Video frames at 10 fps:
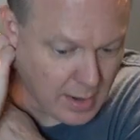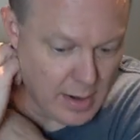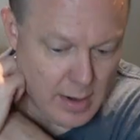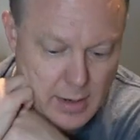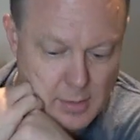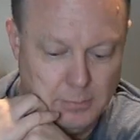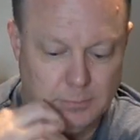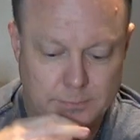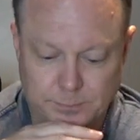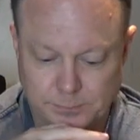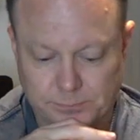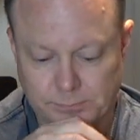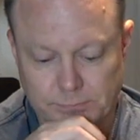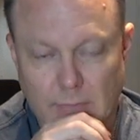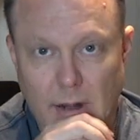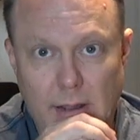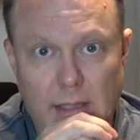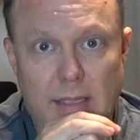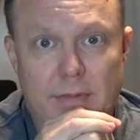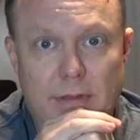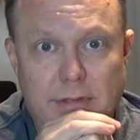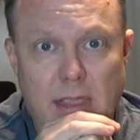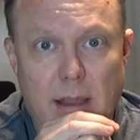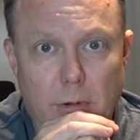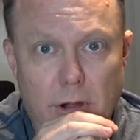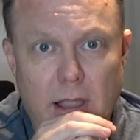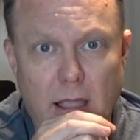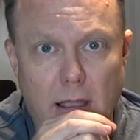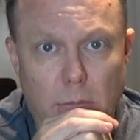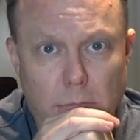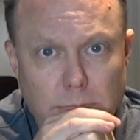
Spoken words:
And giving this camera a go.